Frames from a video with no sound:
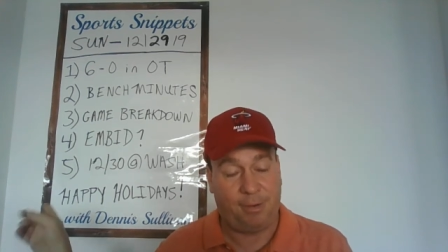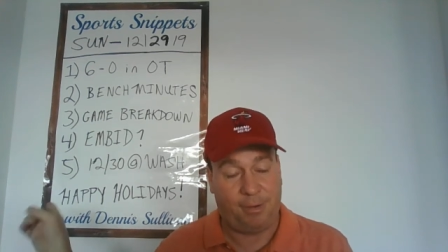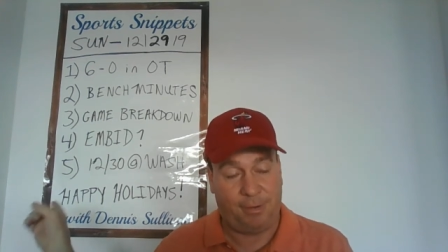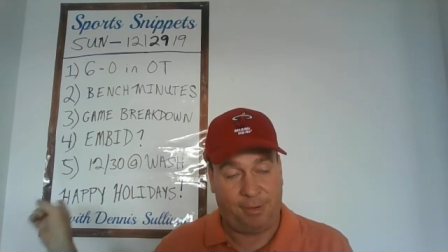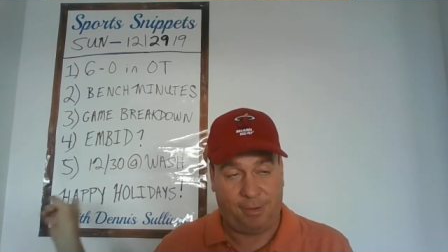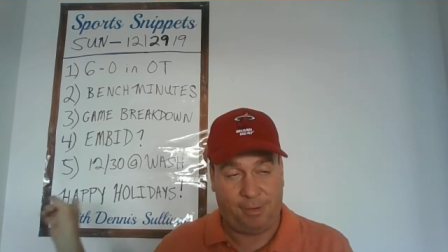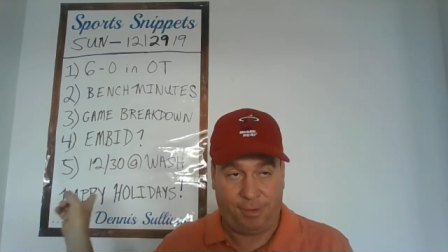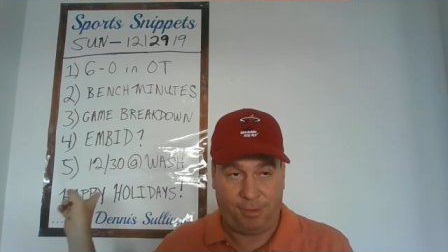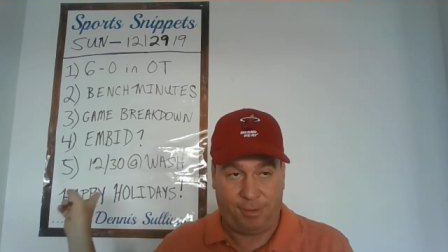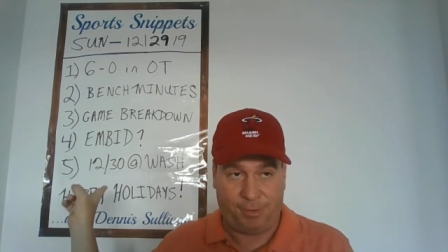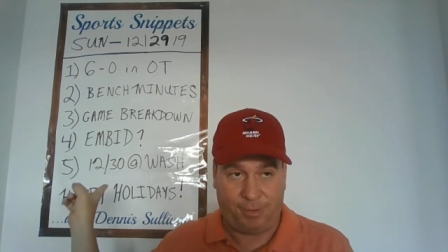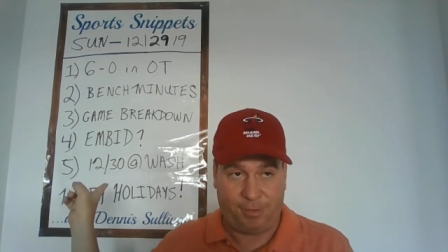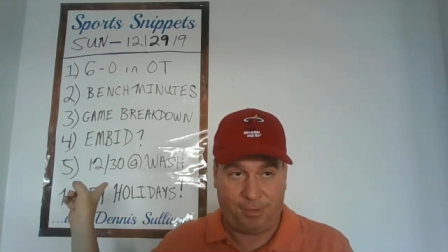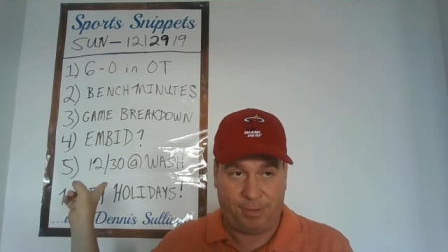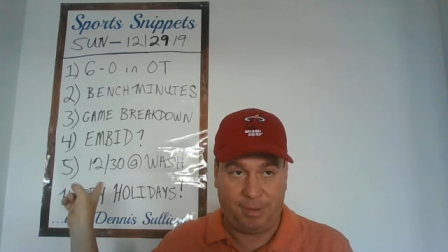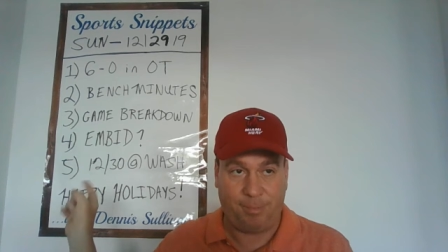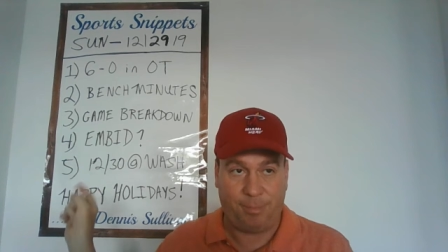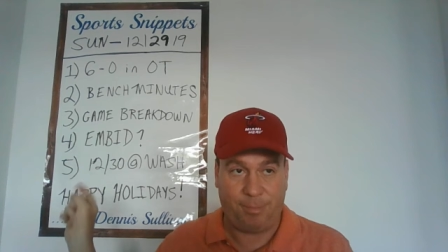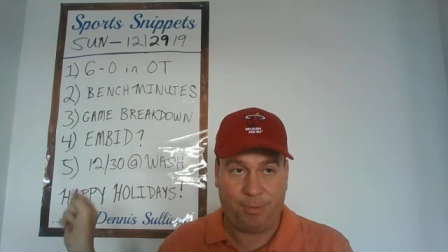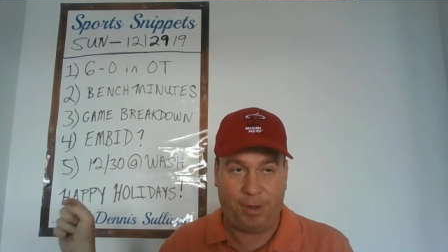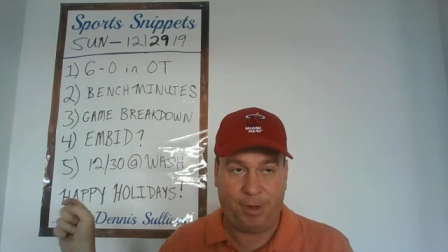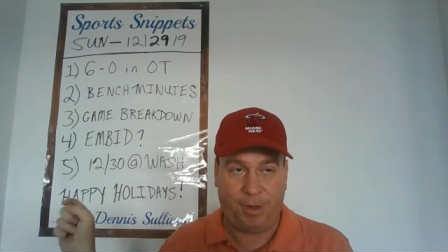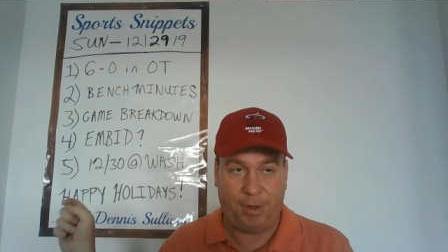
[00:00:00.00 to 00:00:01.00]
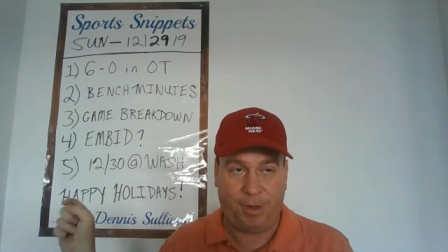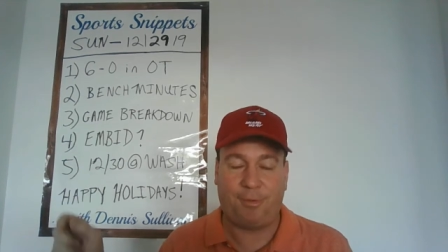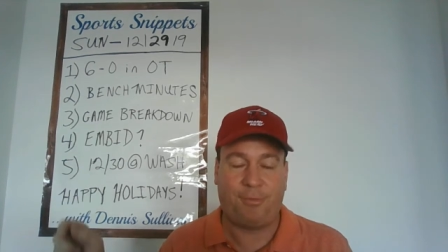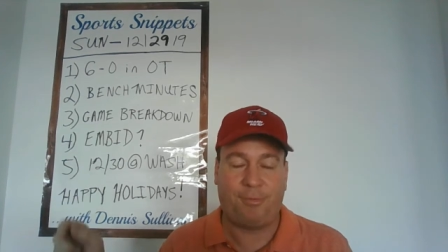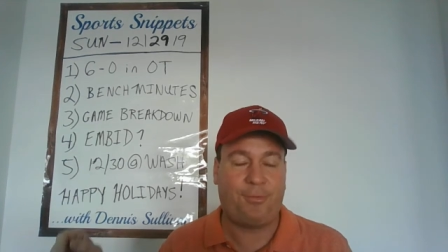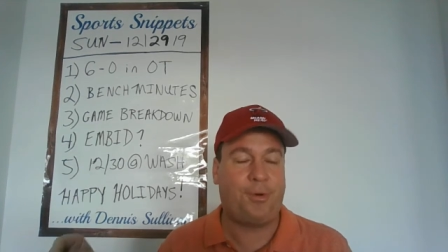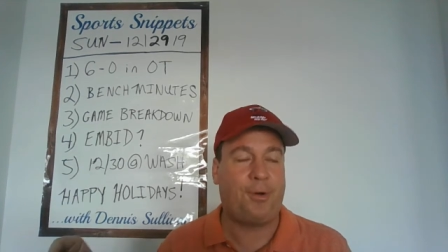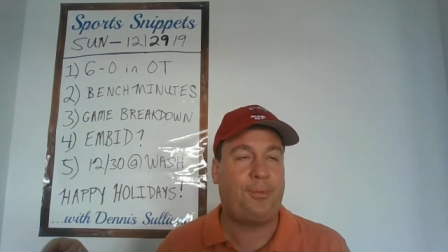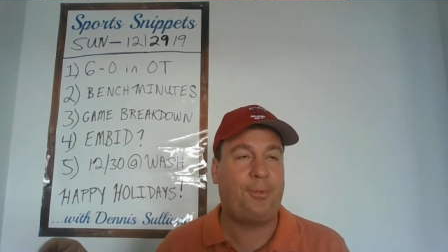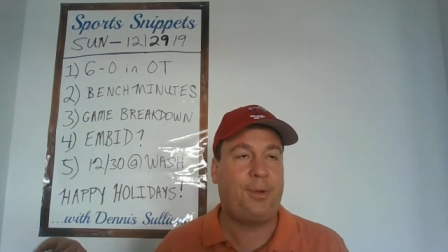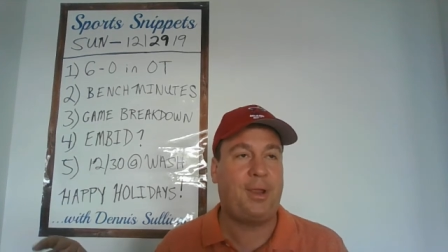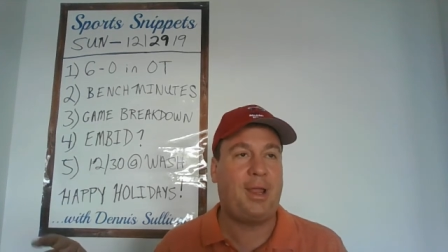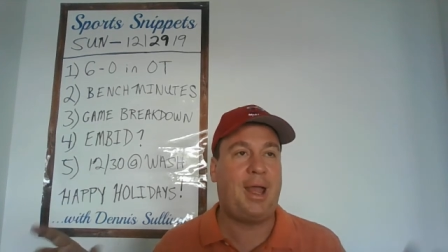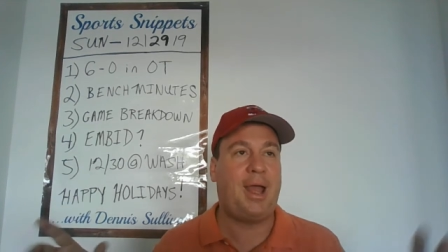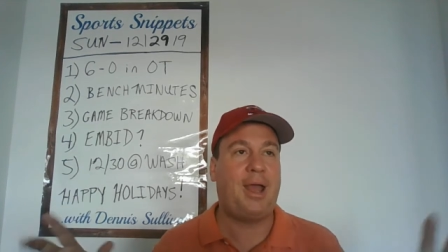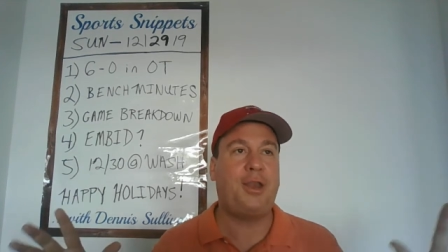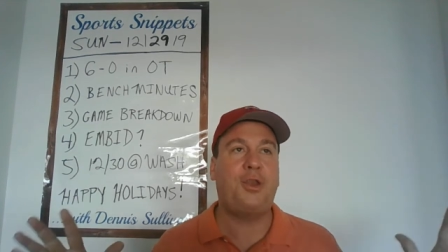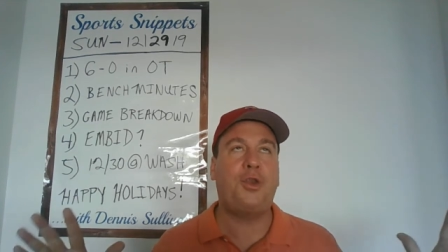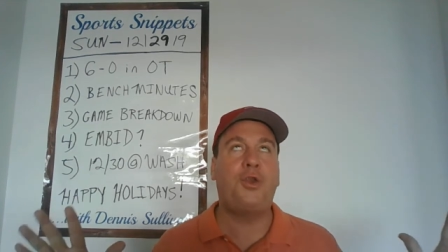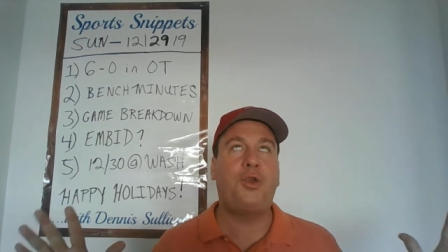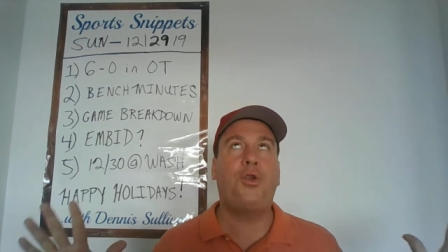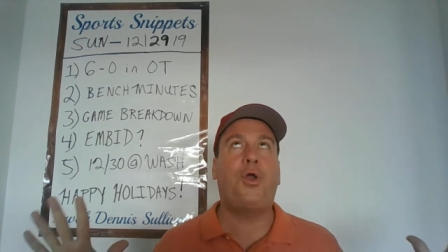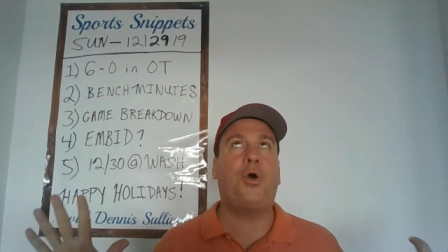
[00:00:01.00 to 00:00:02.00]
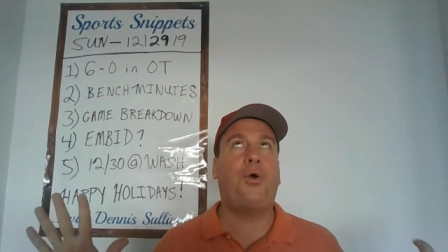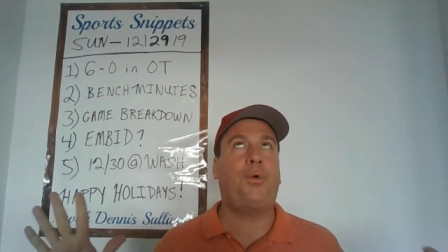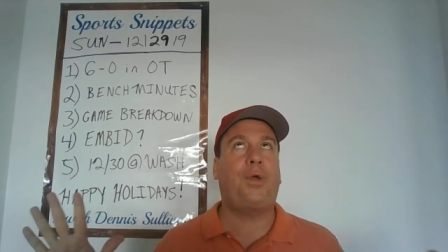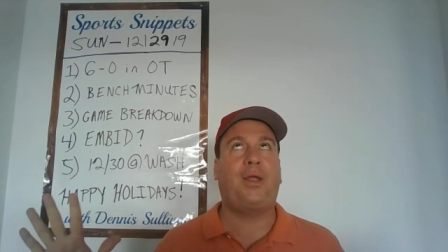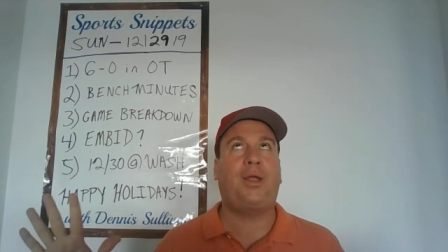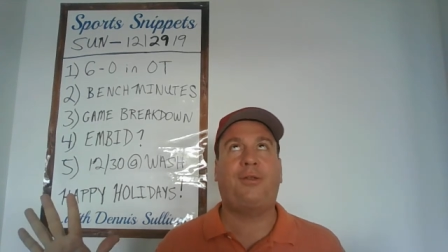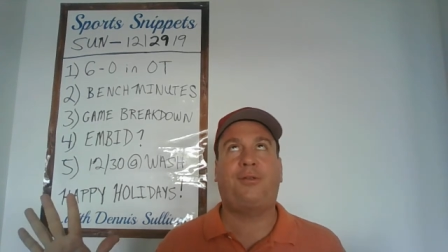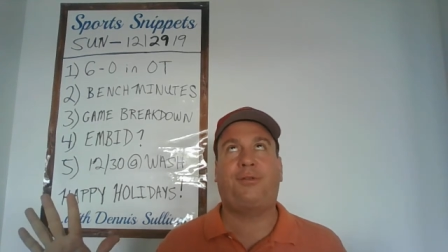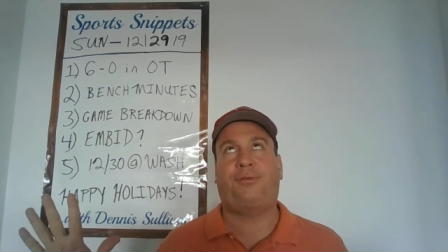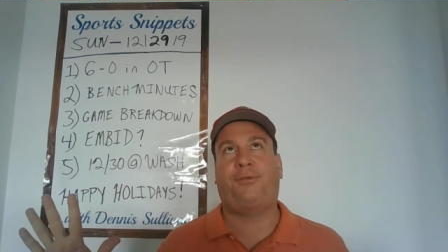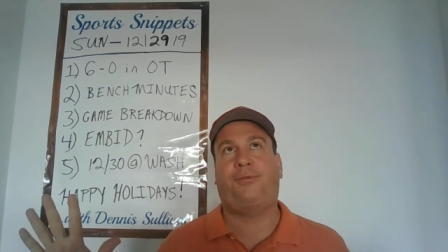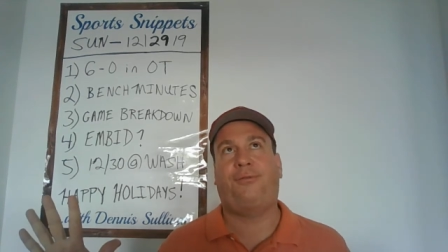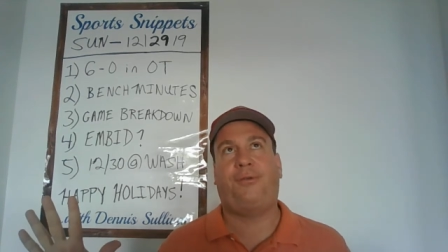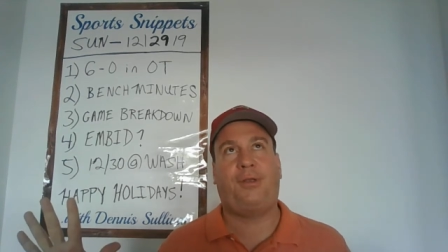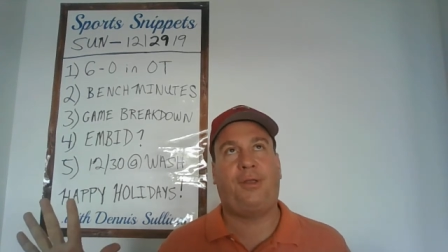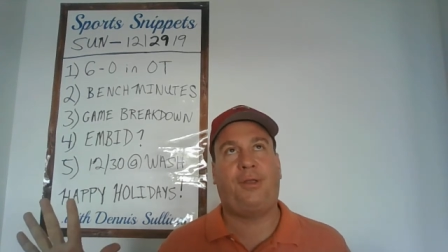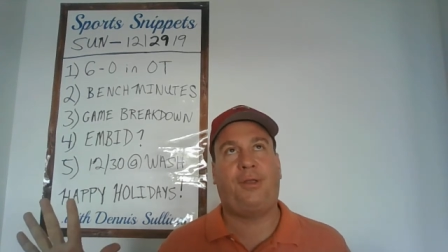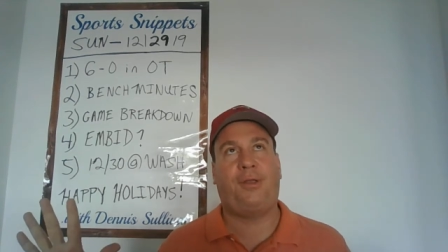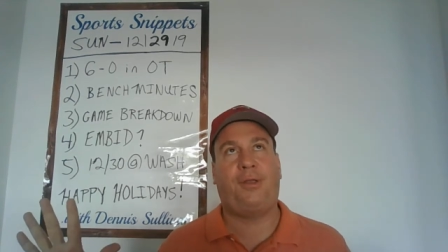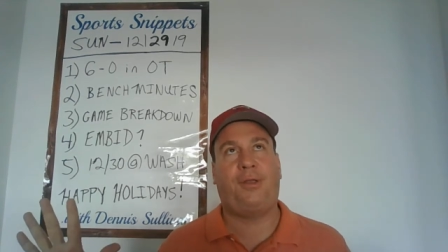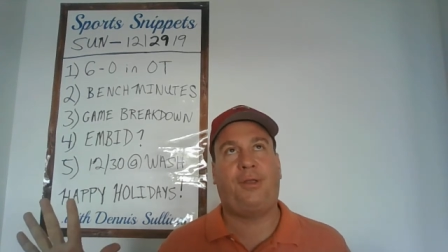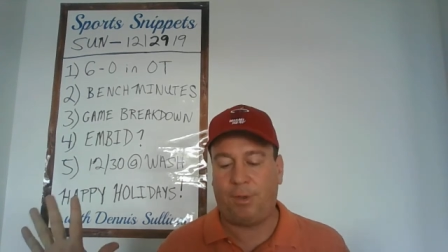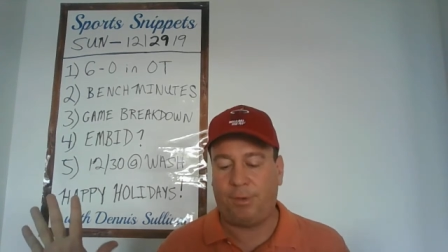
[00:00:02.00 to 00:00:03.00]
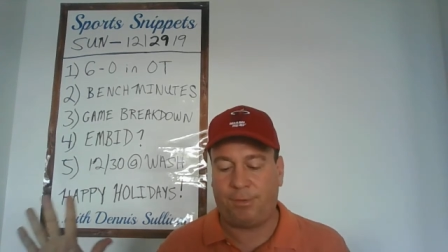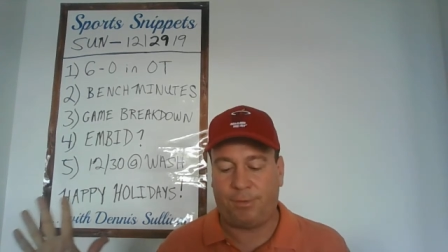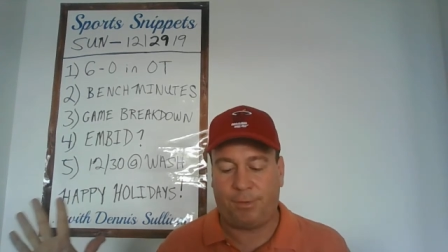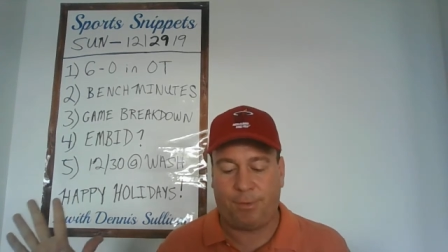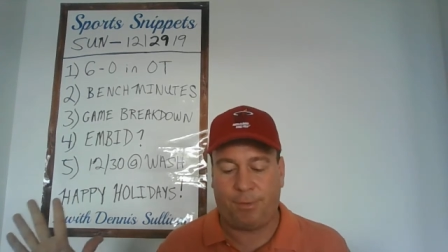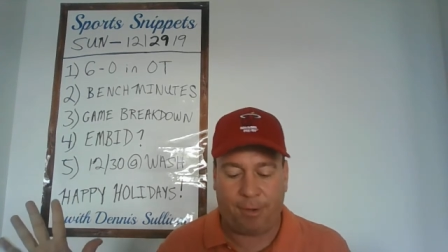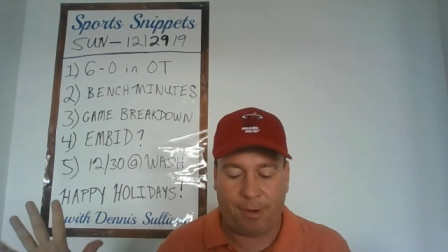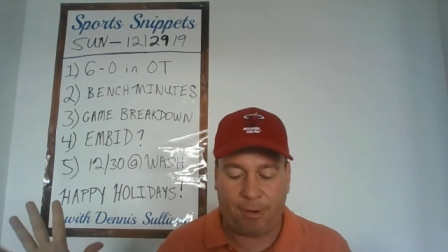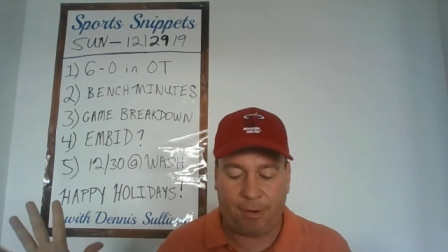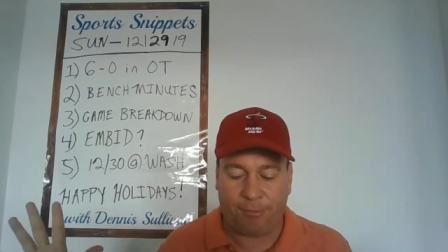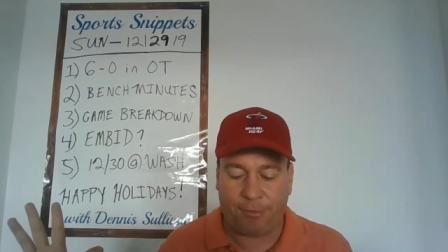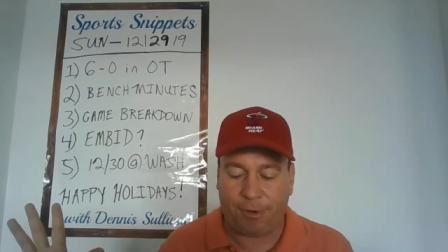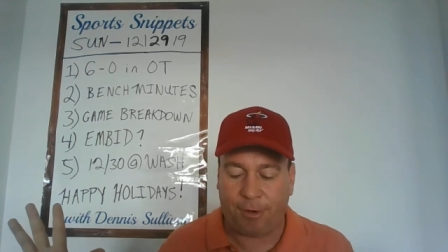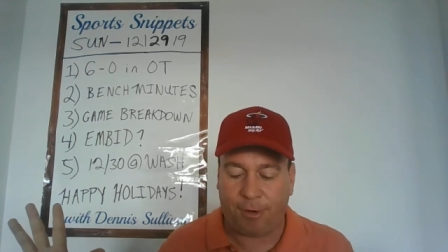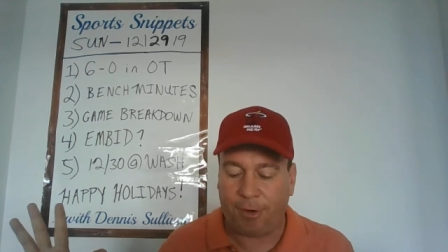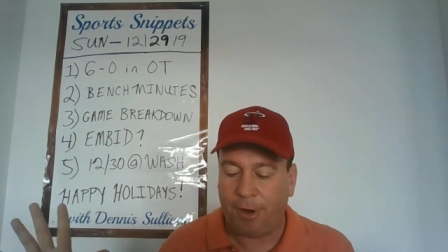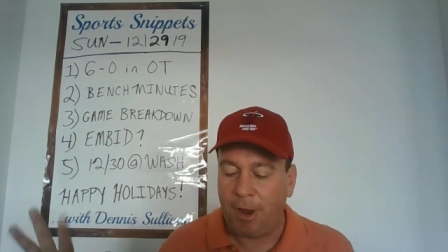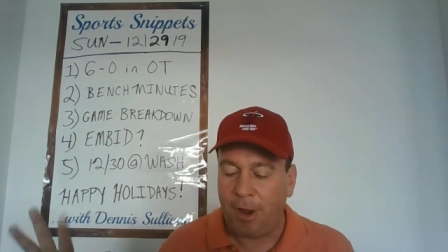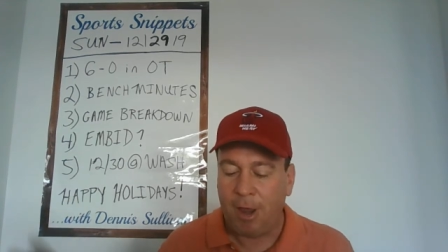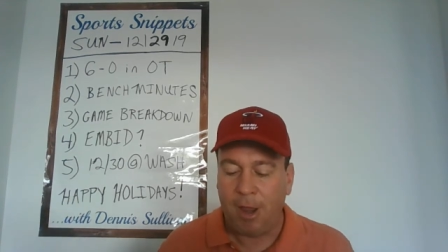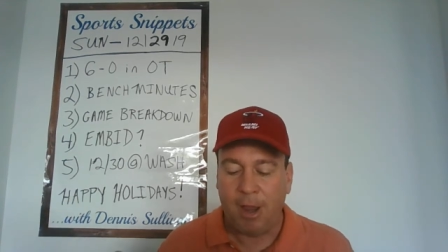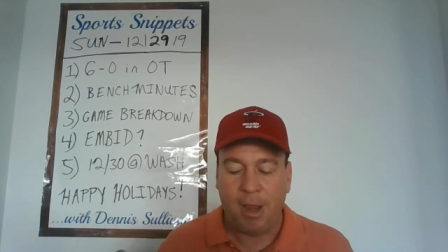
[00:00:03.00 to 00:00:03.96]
and you also see point number 4, we had no answer for him whatsoever.